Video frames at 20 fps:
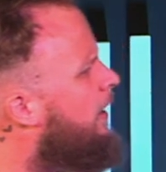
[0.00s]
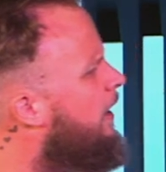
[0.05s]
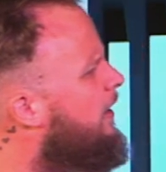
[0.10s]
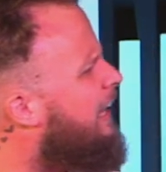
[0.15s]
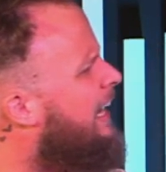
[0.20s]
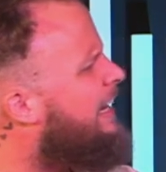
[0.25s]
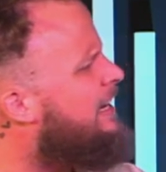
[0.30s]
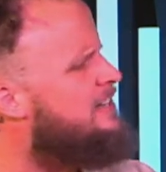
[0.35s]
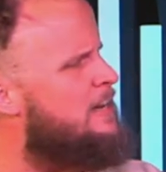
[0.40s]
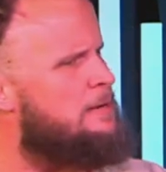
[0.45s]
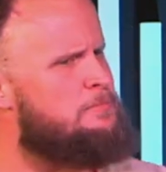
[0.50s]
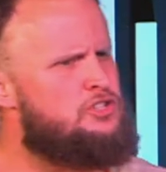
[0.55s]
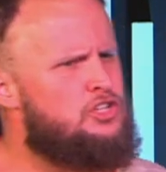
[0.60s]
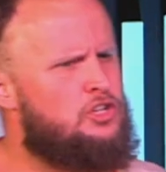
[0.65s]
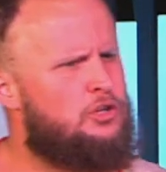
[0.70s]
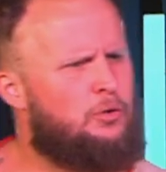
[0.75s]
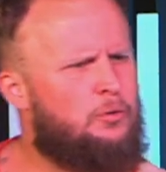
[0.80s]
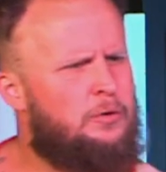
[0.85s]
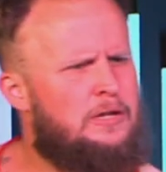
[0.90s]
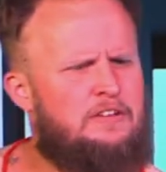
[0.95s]
A lot of times
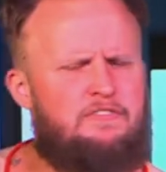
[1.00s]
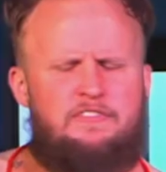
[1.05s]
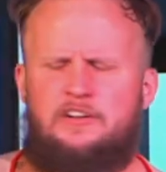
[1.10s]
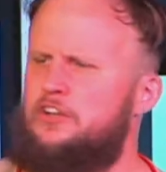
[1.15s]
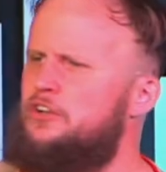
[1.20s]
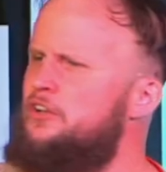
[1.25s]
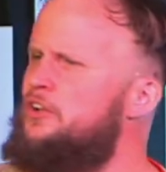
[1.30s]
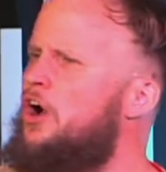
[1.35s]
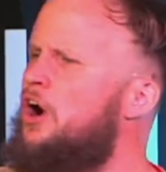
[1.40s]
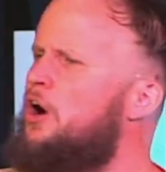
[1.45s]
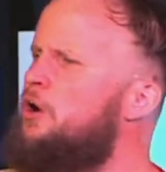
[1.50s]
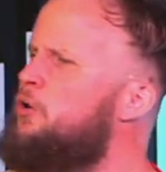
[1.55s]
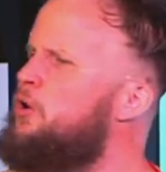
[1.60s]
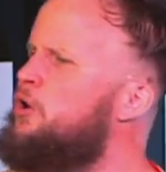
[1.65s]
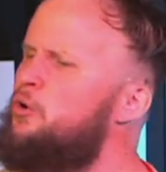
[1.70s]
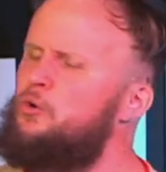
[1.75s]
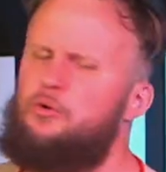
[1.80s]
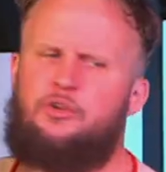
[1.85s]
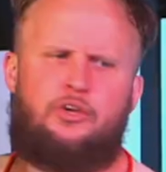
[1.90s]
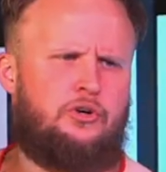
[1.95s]
you don't even know
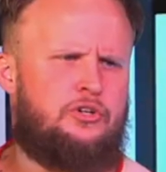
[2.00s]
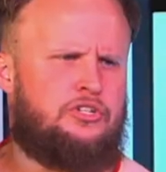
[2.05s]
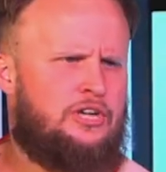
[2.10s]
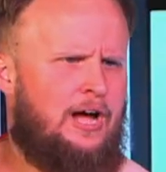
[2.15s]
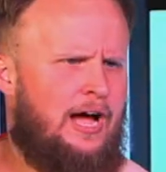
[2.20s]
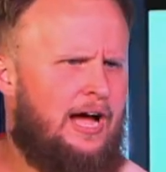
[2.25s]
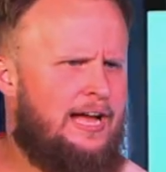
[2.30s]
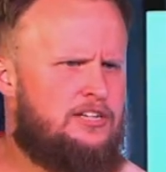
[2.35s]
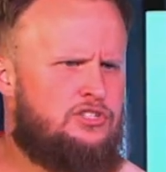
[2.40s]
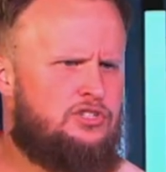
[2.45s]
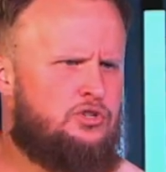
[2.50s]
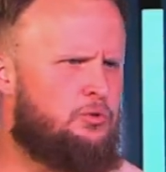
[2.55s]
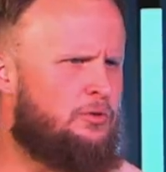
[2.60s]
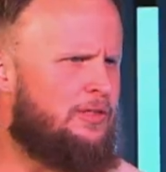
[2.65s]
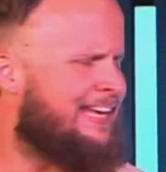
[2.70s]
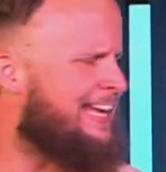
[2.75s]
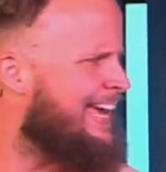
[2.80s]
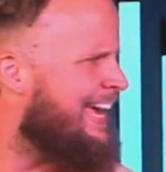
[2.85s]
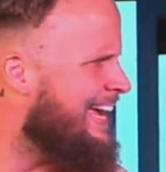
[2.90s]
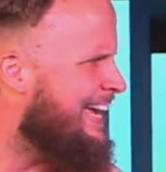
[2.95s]
who you're tied to
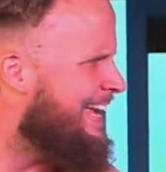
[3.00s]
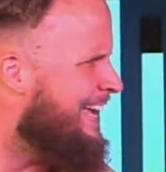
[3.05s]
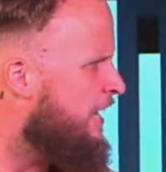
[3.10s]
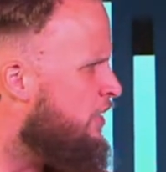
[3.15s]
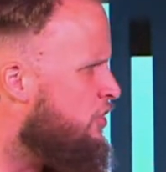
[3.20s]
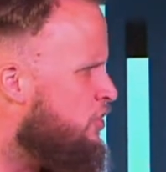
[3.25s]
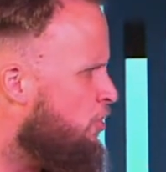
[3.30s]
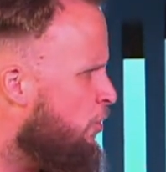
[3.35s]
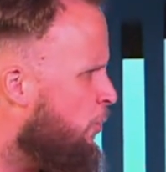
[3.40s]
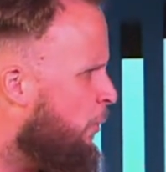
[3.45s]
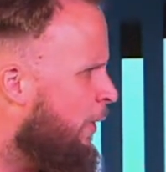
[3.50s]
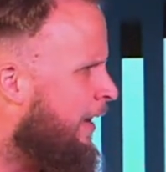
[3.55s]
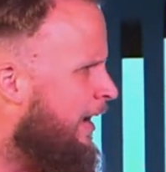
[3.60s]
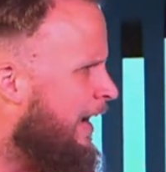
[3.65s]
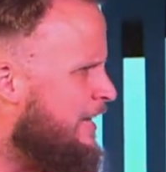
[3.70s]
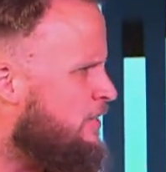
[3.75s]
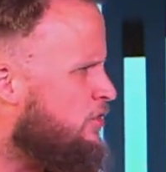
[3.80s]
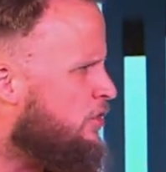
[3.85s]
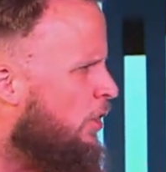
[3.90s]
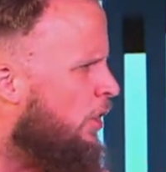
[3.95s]
that can't get you where
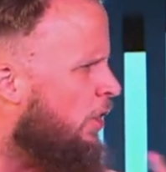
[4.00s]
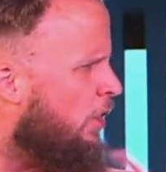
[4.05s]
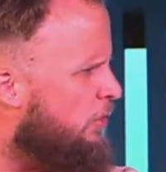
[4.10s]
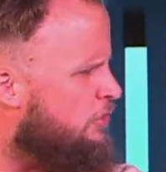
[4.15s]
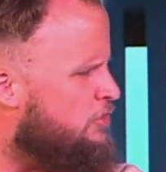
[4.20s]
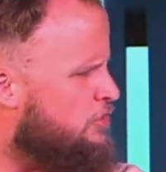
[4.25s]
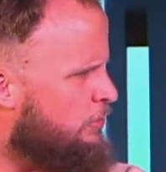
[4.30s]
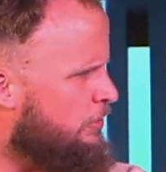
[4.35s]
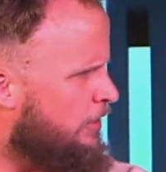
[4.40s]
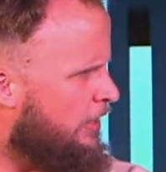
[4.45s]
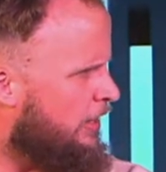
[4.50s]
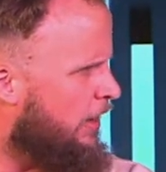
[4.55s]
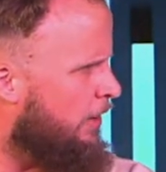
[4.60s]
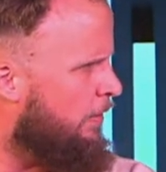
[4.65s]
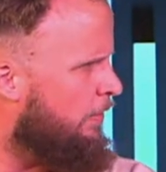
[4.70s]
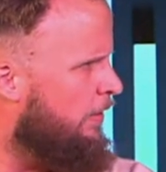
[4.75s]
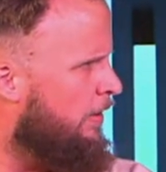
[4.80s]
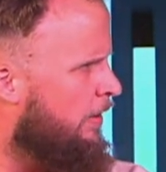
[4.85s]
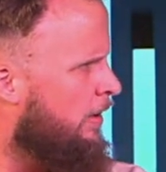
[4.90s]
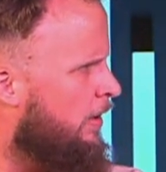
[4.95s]
God's called you to go.
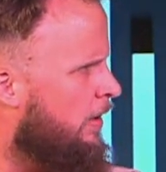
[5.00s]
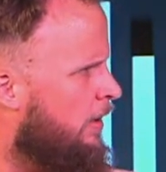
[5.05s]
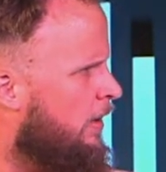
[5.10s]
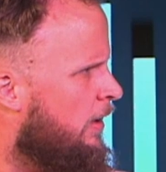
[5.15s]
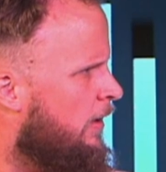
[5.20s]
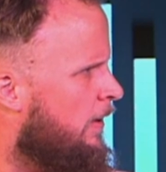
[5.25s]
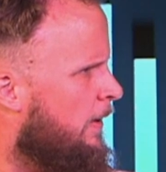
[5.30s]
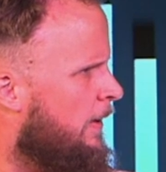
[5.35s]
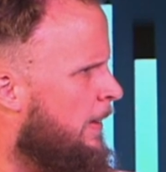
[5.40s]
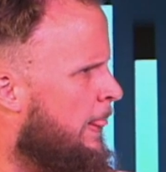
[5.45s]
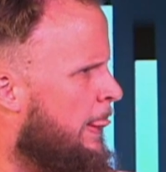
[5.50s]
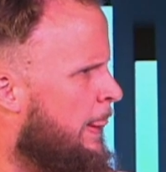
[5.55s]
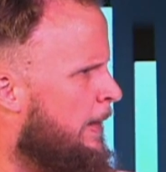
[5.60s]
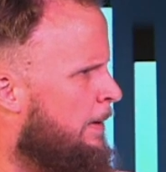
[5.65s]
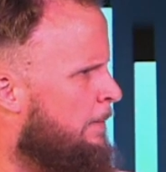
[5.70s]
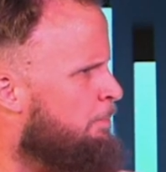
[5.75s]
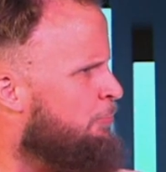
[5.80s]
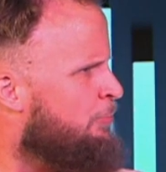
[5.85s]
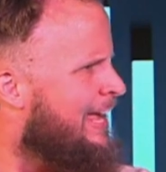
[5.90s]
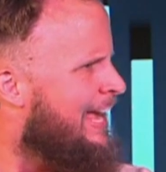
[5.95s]

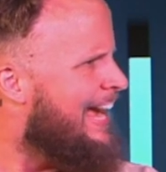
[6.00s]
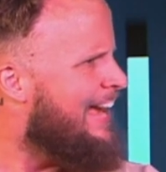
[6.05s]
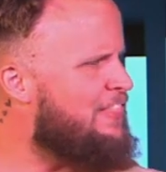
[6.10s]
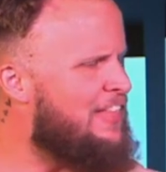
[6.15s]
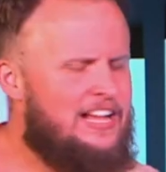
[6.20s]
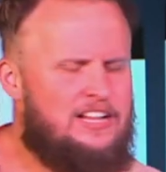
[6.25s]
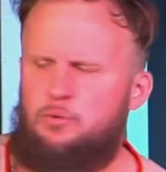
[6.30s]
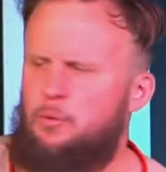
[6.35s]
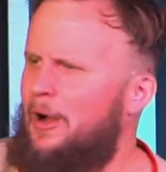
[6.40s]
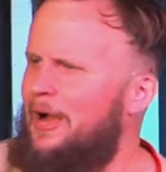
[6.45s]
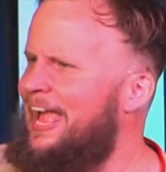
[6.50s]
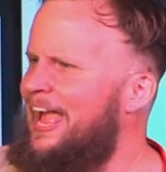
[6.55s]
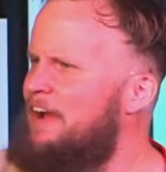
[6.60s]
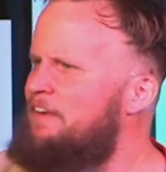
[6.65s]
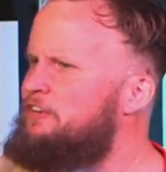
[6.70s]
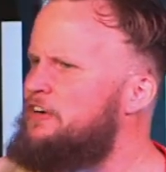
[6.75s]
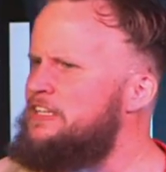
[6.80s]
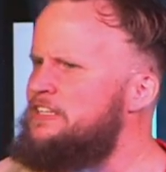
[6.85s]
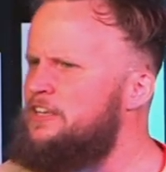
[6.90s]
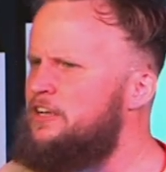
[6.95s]
And that's why
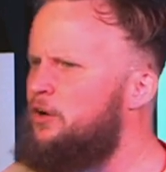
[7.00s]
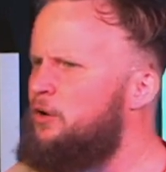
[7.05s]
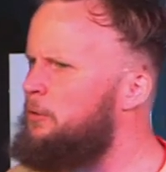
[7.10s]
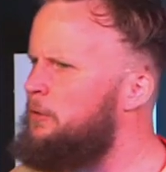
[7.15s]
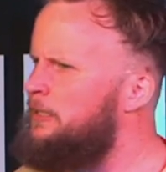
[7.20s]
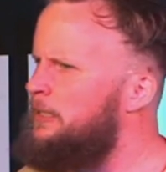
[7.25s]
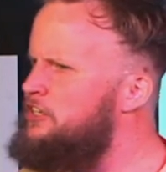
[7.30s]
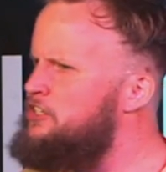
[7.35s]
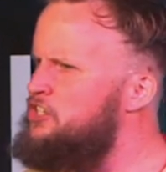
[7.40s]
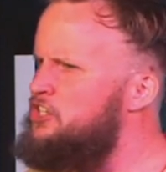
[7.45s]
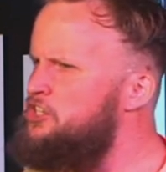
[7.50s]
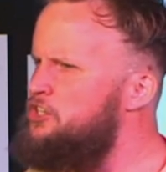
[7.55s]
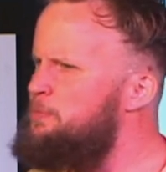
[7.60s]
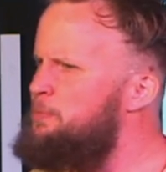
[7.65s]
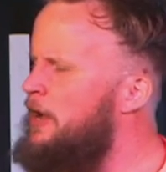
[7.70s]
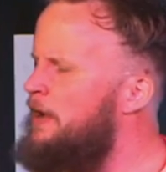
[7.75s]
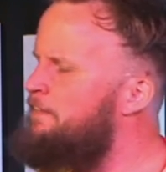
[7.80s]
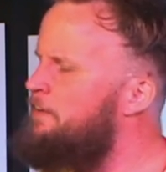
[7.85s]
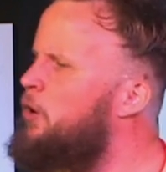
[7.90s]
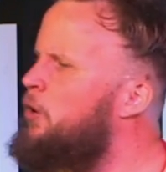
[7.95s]
every single relationship
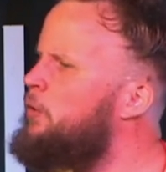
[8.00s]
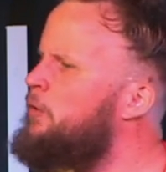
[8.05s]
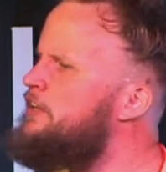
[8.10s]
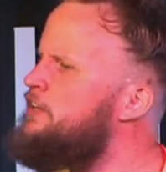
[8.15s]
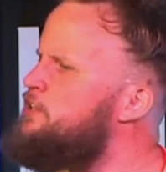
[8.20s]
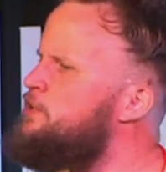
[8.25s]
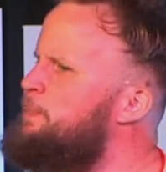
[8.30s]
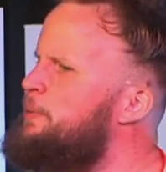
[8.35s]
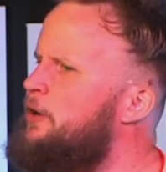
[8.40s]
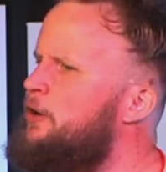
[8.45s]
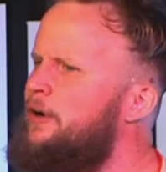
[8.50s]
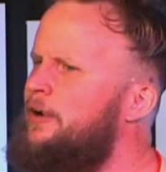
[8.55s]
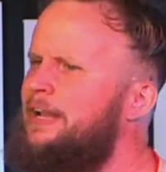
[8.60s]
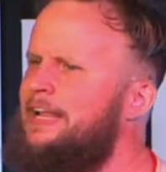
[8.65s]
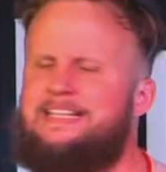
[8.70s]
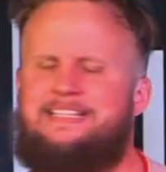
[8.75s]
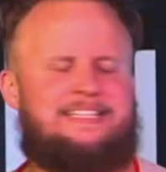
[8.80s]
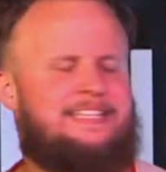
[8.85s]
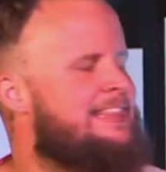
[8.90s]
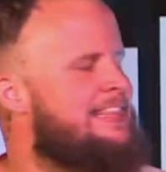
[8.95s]
you have, Holy Spirit,
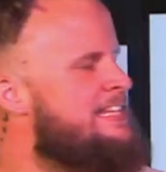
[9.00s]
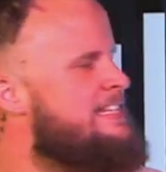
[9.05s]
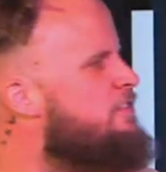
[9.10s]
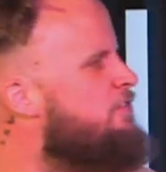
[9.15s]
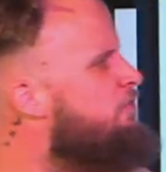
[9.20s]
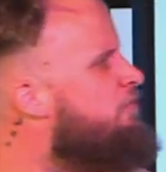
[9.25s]
is this